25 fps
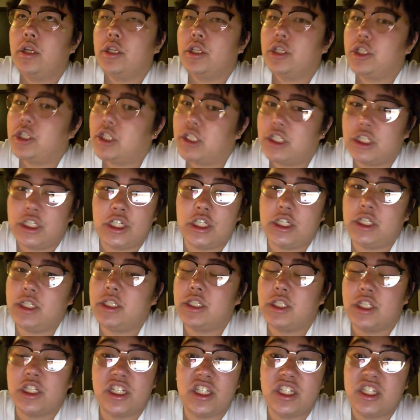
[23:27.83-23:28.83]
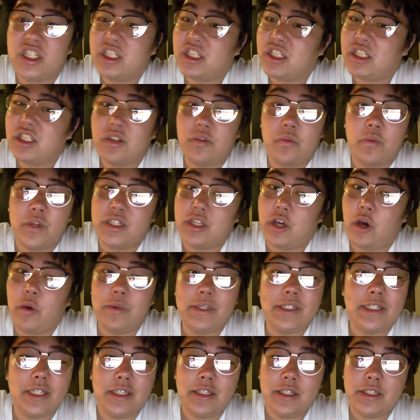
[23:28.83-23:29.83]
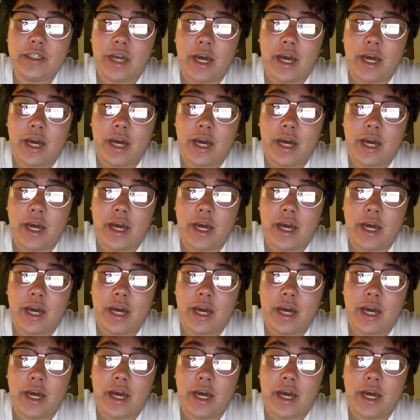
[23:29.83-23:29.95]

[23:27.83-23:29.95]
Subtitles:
she's just was always in the